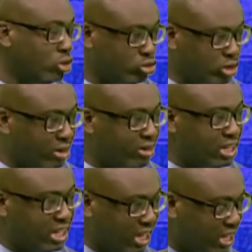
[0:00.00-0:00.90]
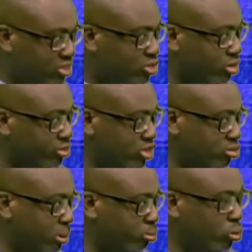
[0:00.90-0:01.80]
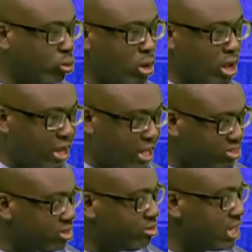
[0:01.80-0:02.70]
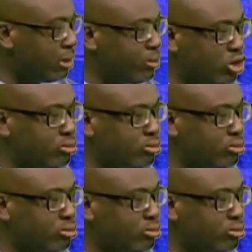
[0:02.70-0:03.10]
should have had the list of those people. Let's invite them, because